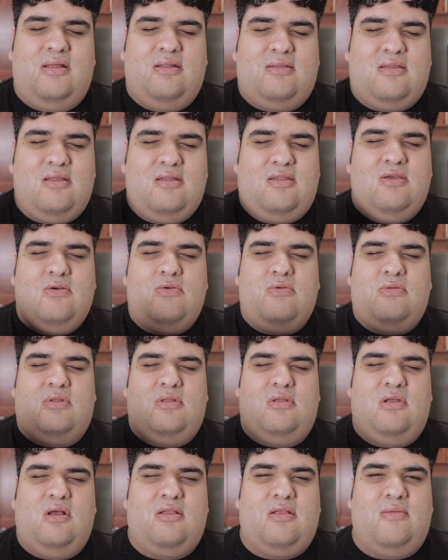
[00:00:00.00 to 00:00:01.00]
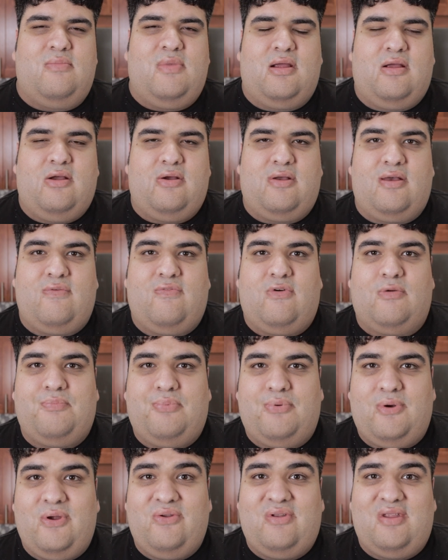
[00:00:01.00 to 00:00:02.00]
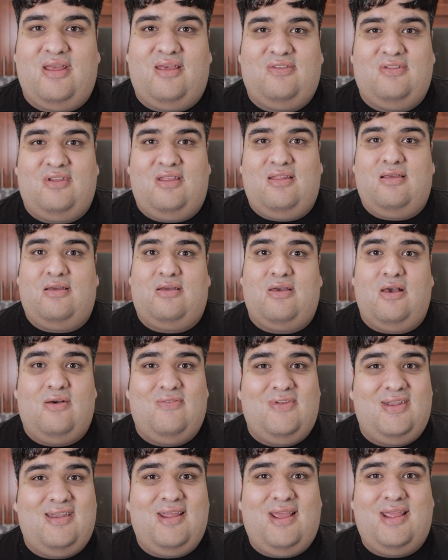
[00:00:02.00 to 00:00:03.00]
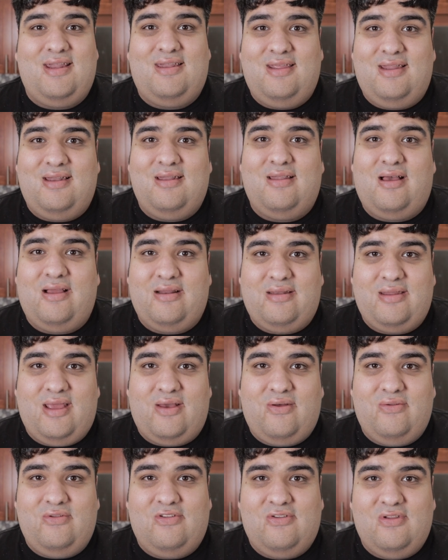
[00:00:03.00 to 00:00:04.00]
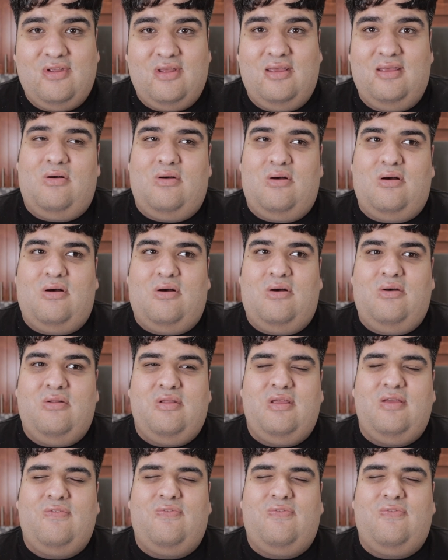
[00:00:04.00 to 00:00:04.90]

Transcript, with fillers: Did you judge America for protesting the COVID nineteen lockdowns? Only